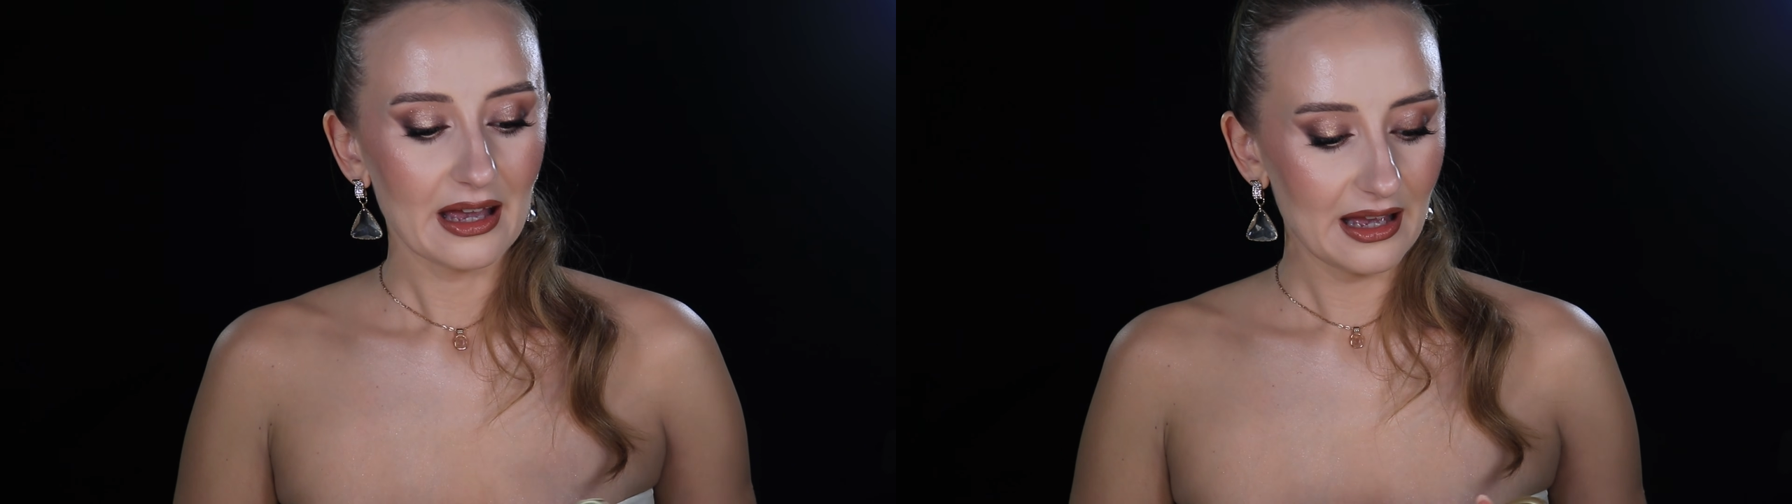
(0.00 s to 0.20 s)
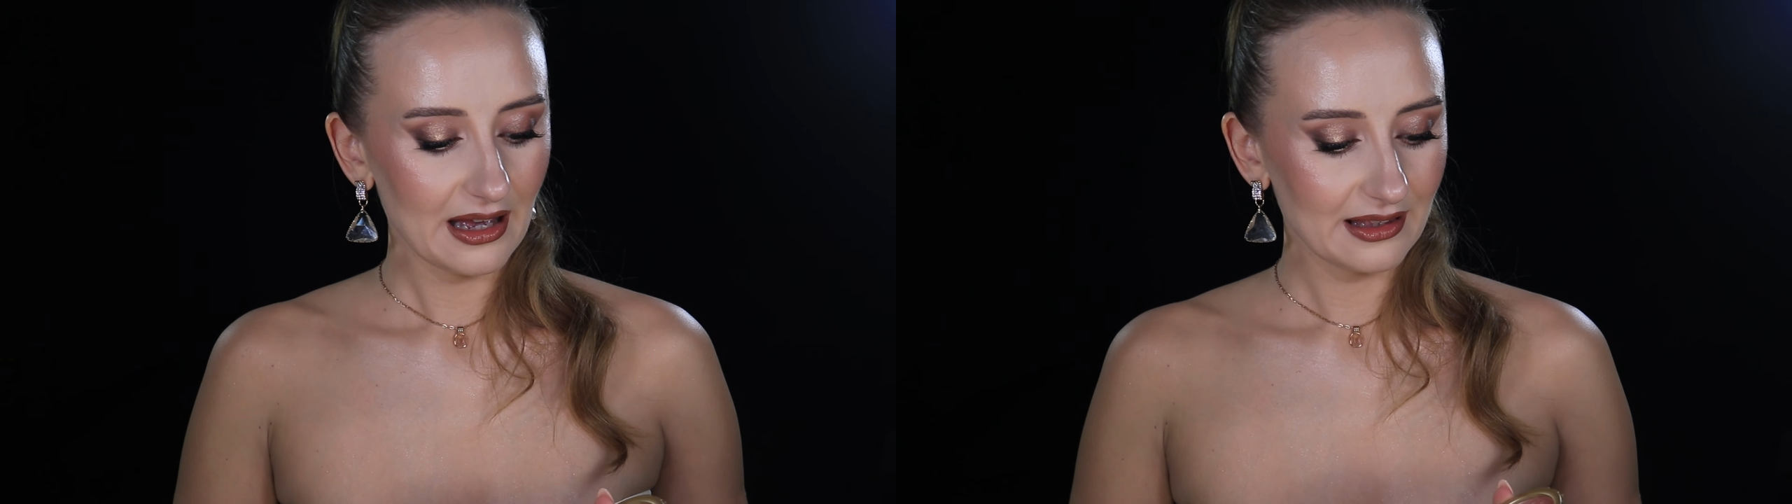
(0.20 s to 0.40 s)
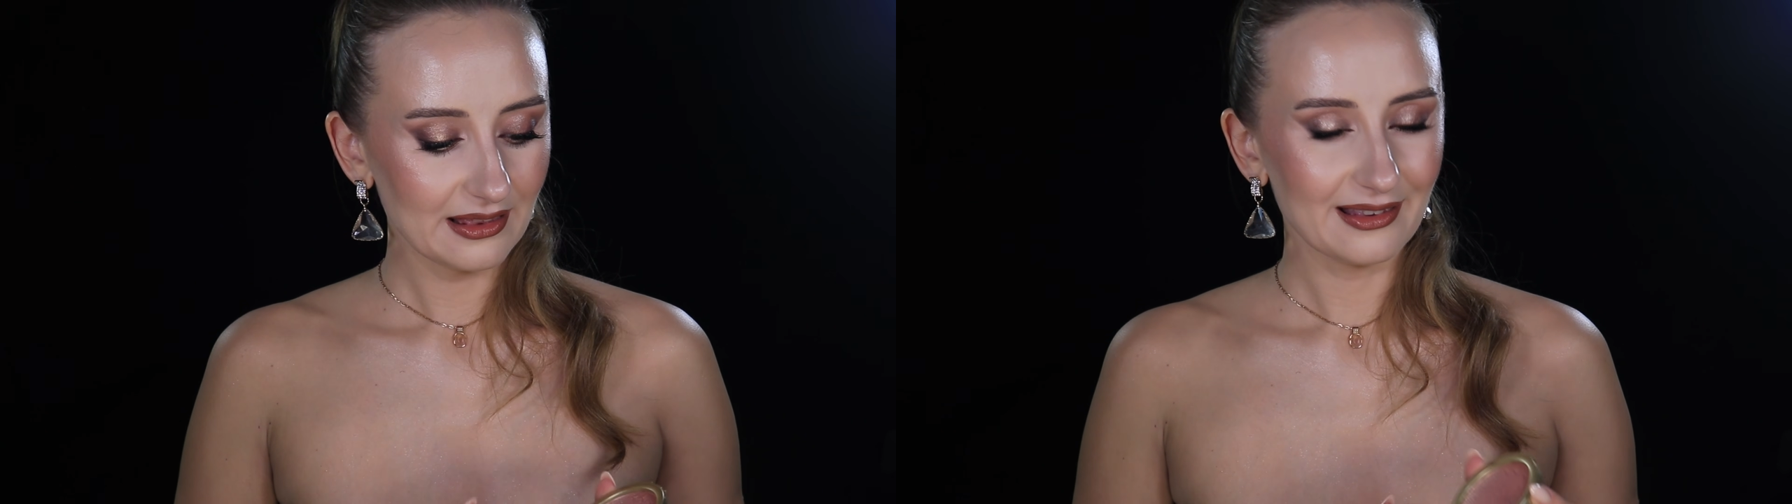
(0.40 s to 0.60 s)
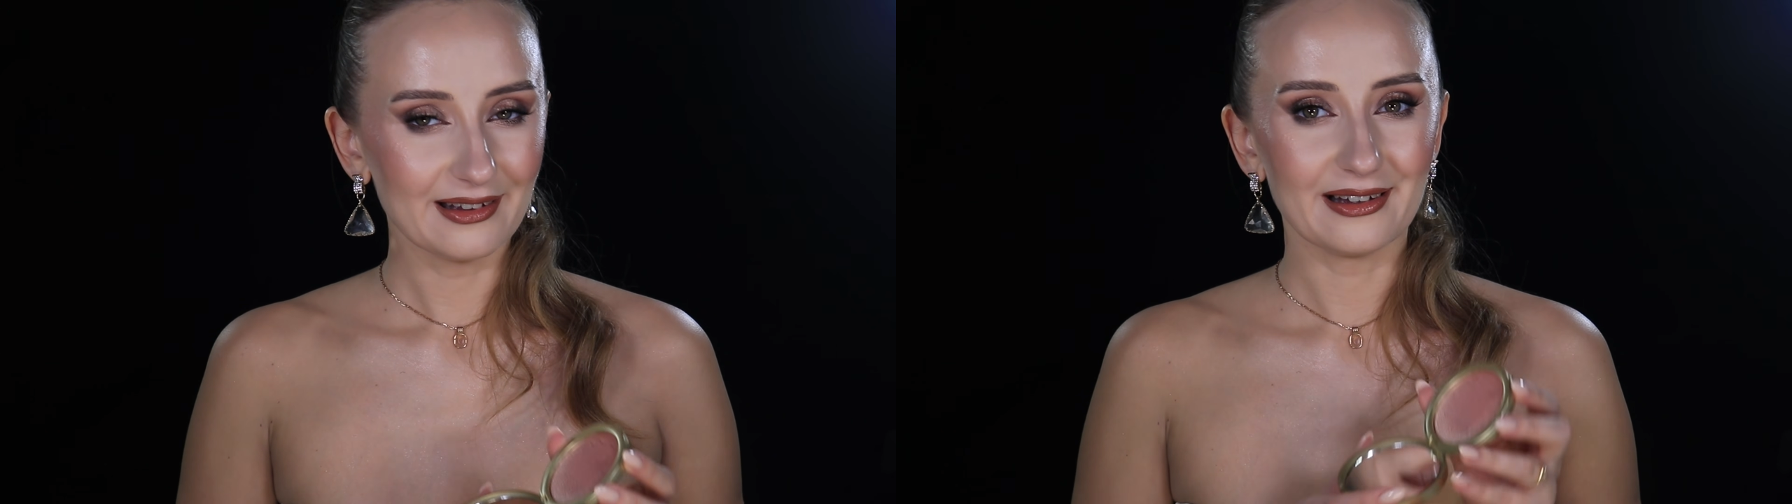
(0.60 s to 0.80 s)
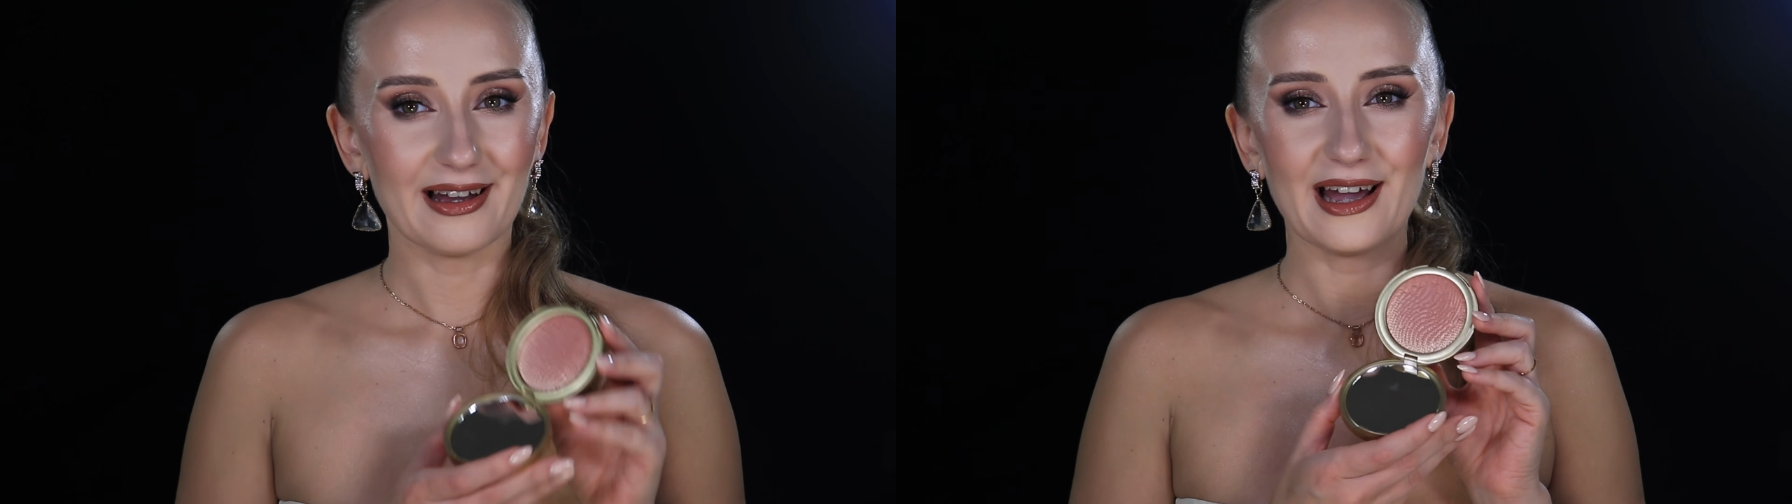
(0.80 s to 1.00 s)
And
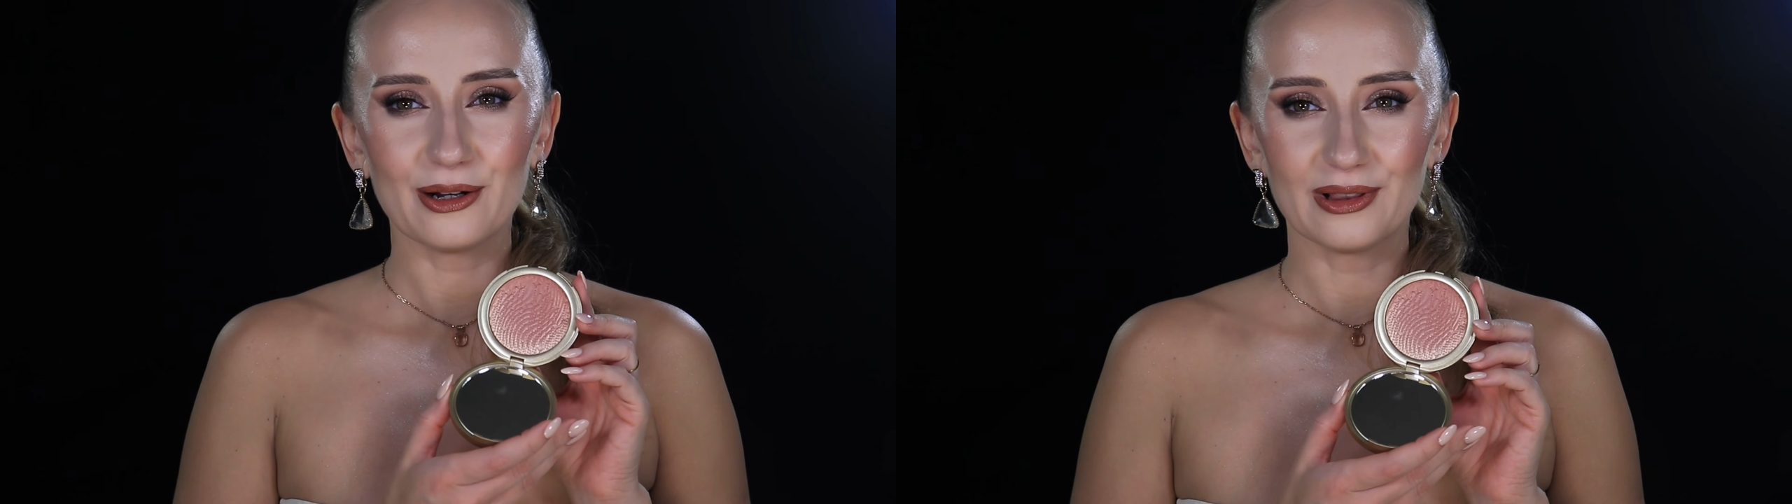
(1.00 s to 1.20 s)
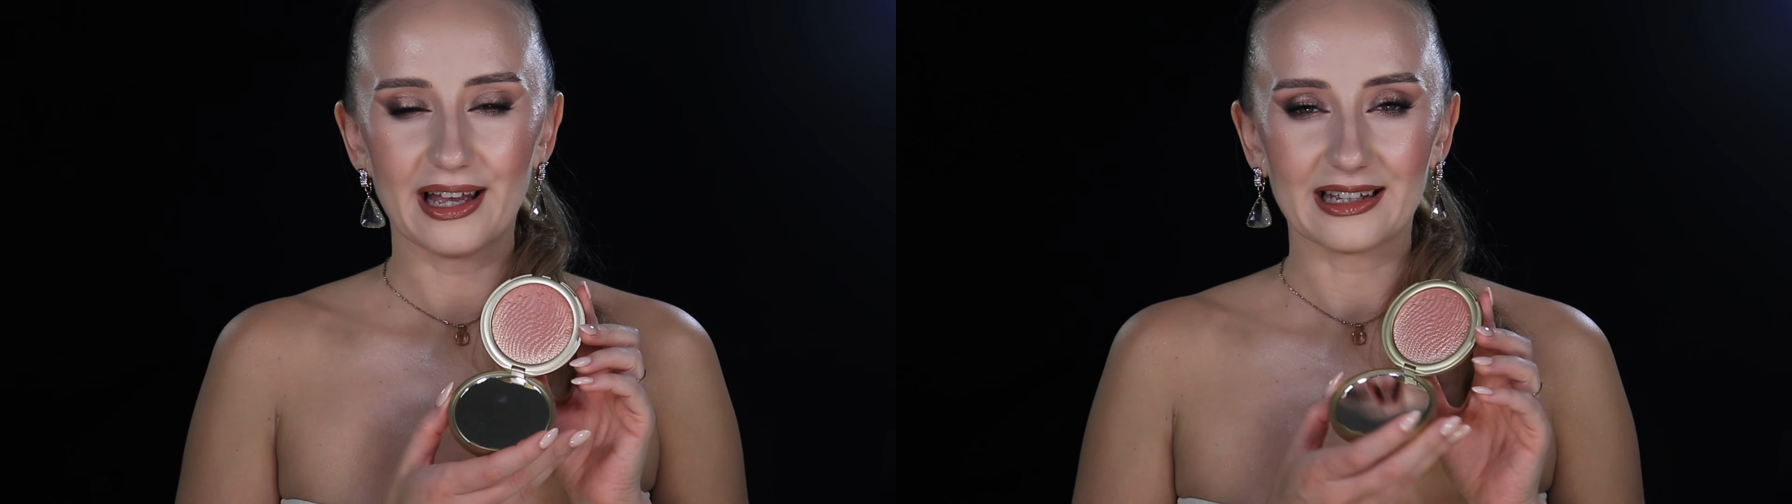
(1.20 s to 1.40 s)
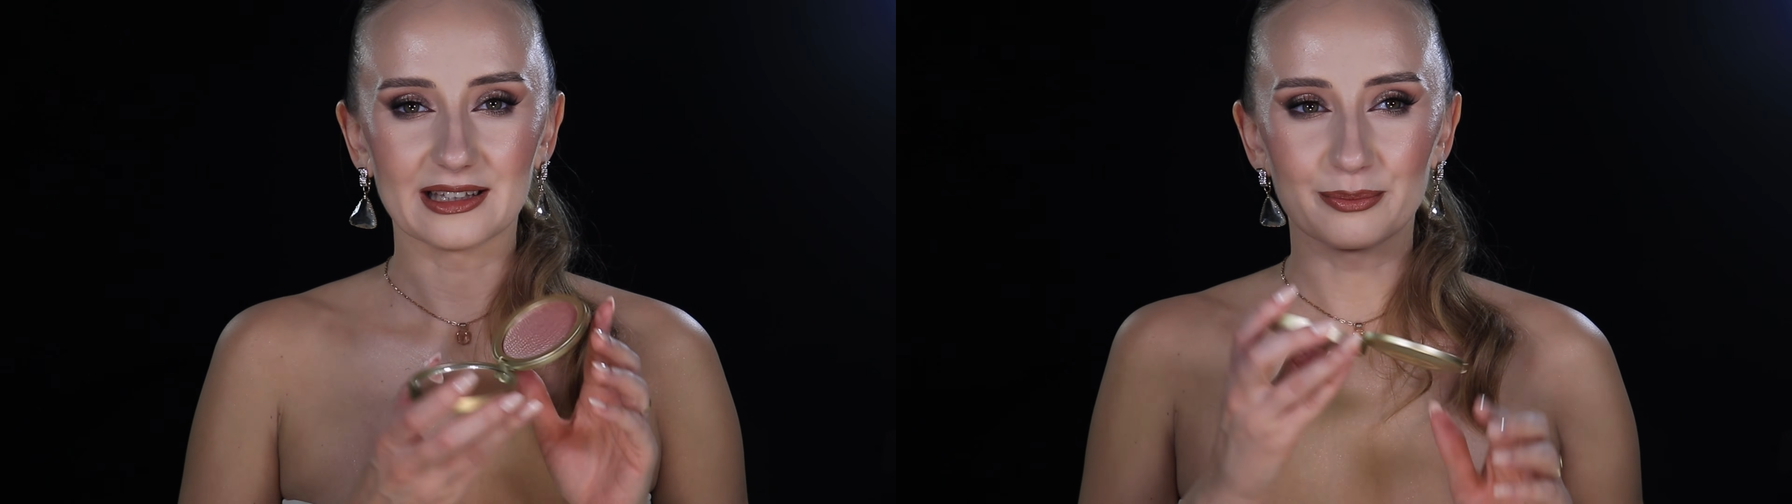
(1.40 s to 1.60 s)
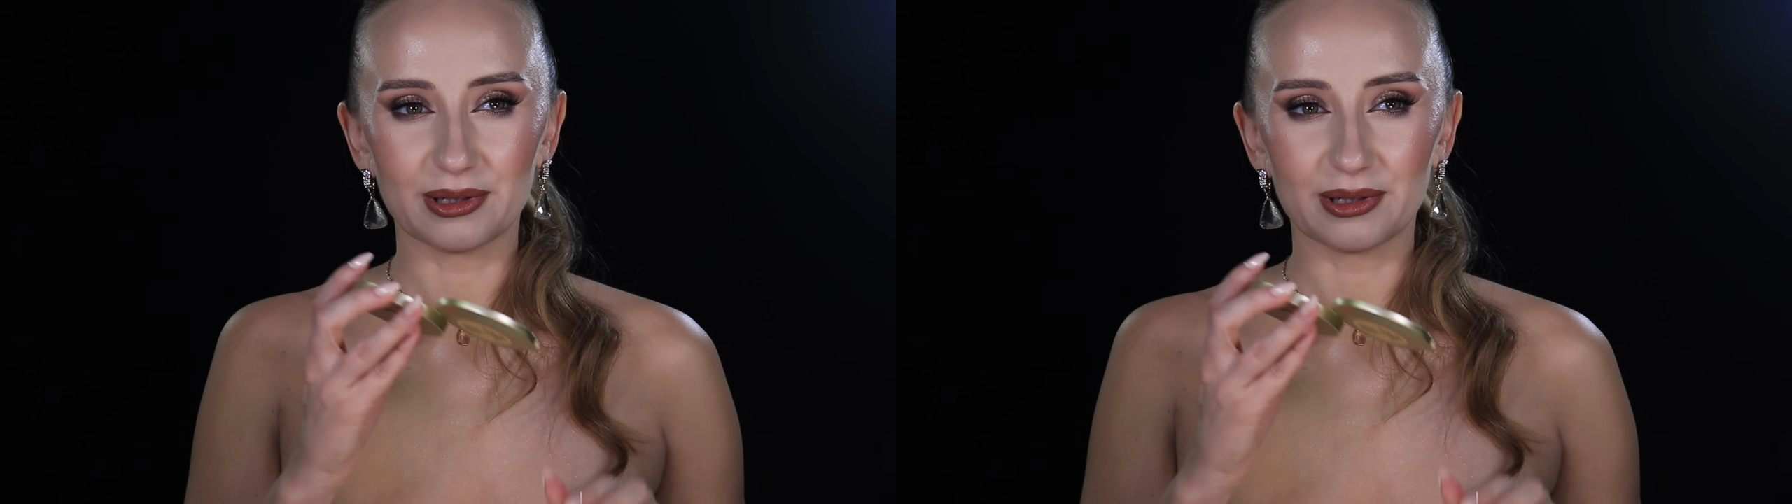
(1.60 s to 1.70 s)
I don't like it,